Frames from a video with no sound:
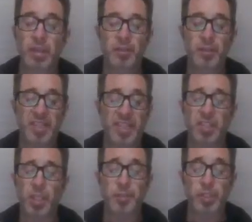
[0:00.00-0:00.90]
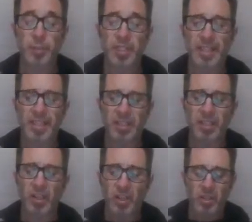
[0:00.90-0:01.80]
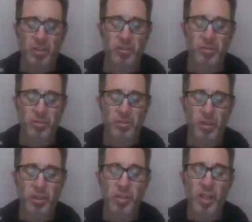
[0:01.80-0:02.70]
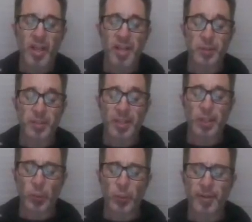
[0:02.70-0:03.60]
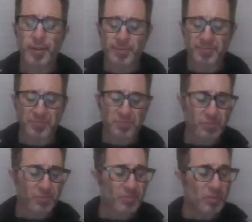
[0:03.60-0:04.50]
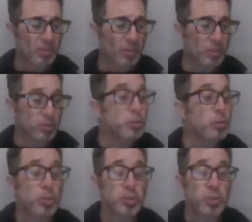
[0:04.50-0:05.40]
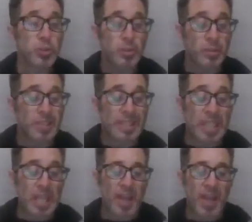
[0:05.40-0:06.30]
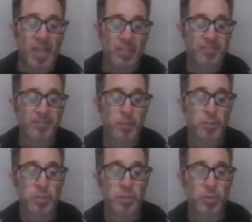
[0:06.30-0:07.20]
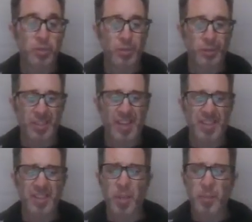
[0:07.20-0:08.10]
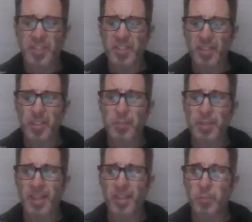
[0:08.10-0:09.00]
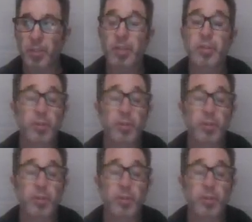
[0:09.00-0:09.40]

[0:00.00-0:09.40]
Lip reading: There's actually coming to be a line or area where nutraceutical and pharmaceutical are kind of coming together, but not completely.